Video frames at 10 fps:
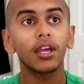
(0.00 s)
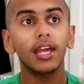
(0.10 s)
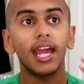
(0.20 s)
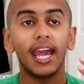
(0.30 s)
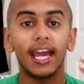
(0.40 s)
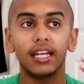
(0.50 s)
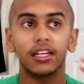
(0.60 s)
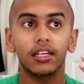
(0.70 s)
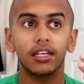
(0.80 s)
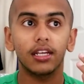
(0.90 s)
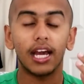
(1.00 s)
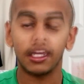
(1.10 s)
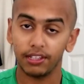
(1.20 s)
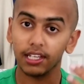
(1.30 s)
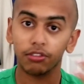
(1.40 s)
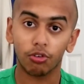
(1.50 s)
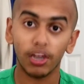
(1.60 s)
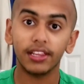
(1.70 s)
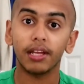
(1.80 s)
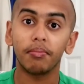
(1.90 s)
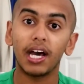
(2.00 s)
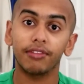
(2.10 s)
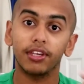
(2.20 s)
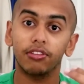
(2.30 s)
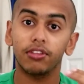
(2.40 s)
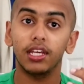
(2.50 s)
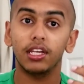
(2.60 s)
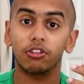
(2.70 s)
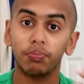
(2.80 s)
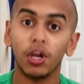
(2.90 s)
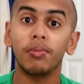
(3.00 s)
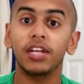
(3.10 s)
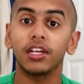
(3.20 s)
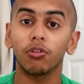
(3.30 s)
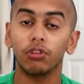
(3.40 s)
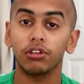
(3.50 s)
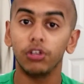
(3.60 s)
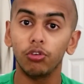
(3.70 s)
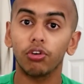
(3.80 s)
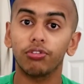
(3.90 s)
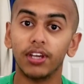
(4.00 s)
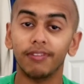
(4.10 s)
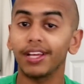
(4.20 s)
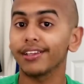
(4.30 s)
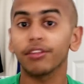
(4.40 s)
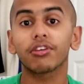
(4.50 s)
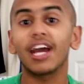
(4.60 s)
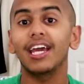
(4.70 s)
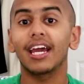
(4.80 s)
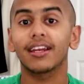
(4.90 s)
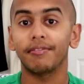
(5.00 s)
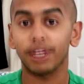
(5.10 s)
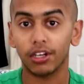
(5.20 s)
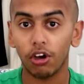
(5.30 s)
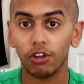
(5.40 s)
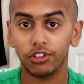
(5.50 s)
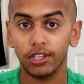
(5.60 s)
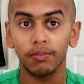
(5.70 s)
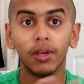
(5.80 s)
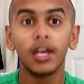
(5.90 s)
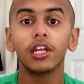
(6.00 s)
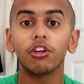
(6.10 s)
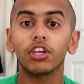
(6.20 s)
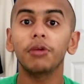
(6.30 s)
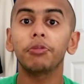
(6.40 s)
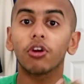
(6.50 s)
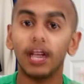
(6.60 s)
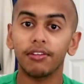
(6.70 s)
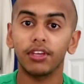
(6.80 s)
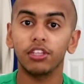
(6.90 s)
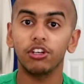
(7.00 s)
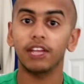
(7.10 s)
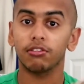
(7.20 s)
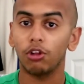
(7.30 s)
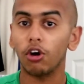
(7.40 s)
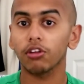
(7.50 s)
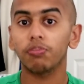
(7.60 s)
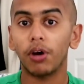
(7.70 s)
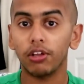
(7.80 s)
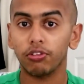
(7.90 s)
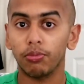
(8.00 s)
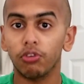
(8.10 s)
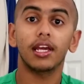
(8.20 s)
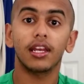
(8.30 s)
And I think it's great that Mazda is experimenting with newer stuff like the SkyActiv technology to keep their gas engine as long as possible.